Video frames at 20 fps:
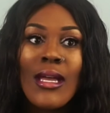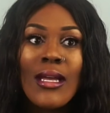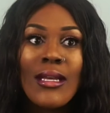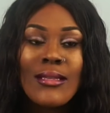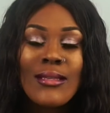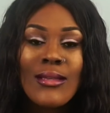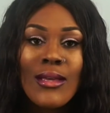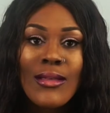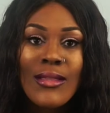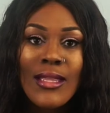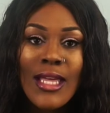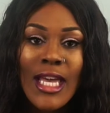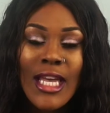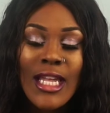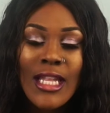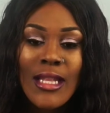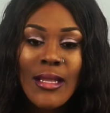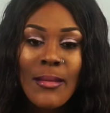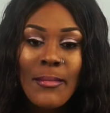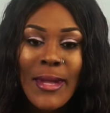so
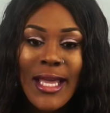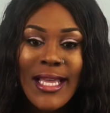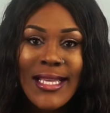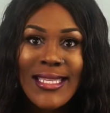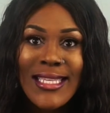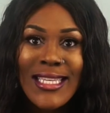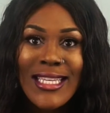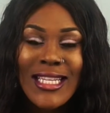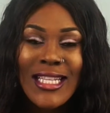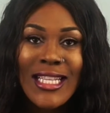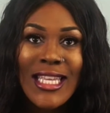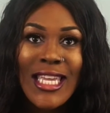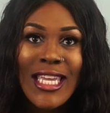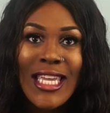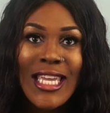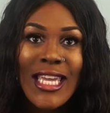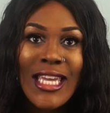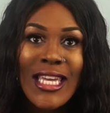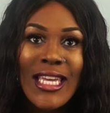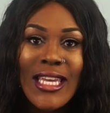then
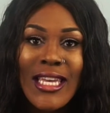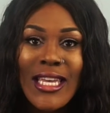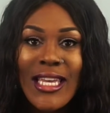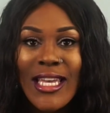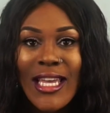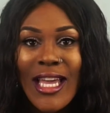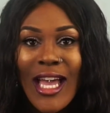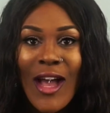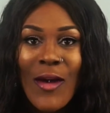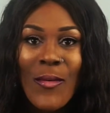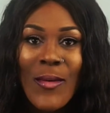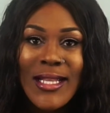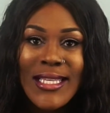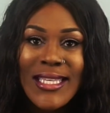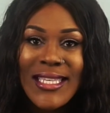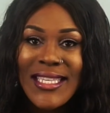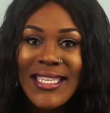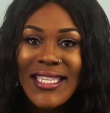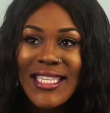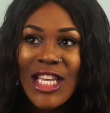basically I went
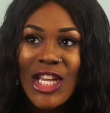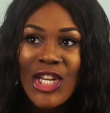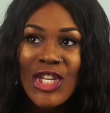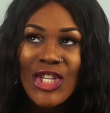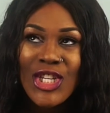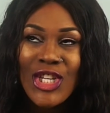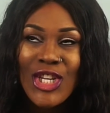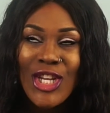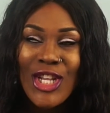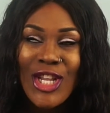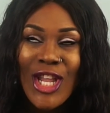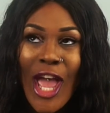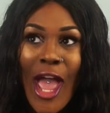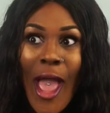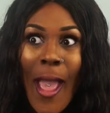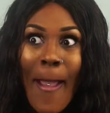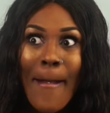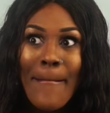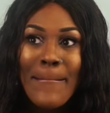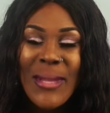to the station
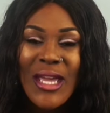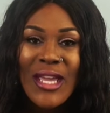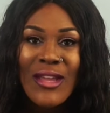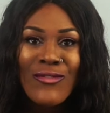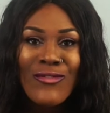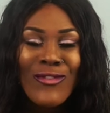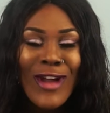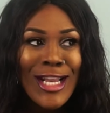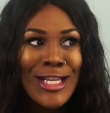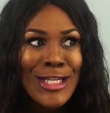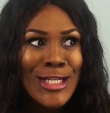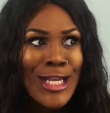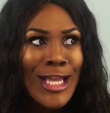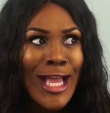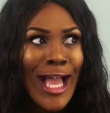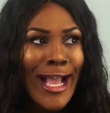being ratchet.